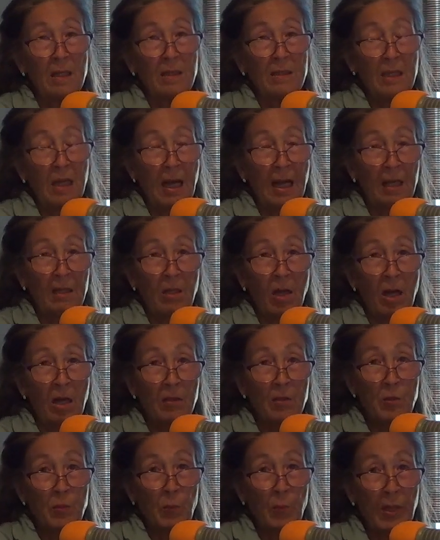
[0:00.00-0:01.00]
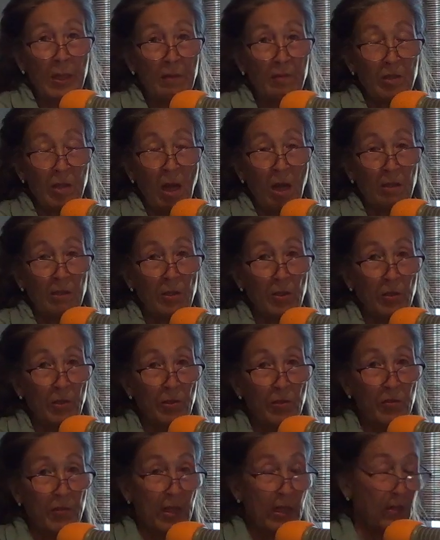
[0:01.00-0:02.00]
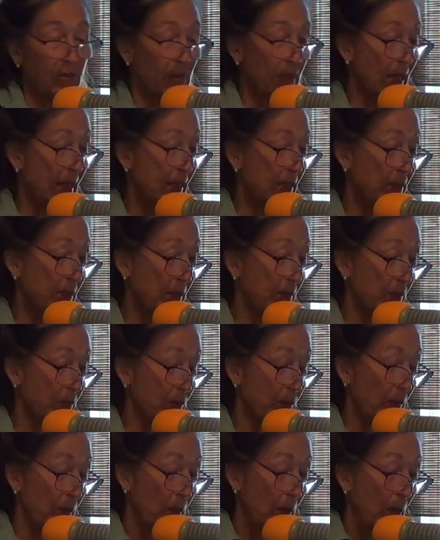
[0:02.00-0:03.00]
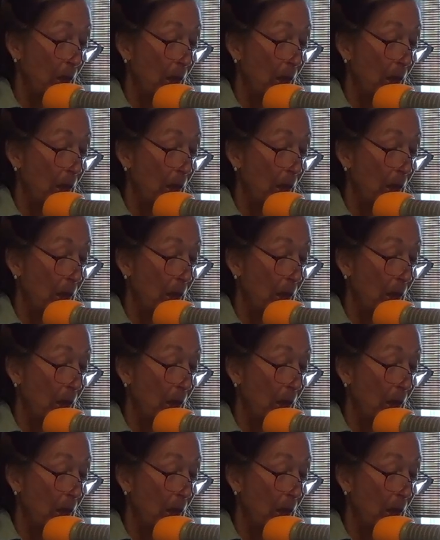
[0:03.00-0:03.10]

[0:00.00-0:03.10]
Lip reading: Dialogues with Doctors and Scientists.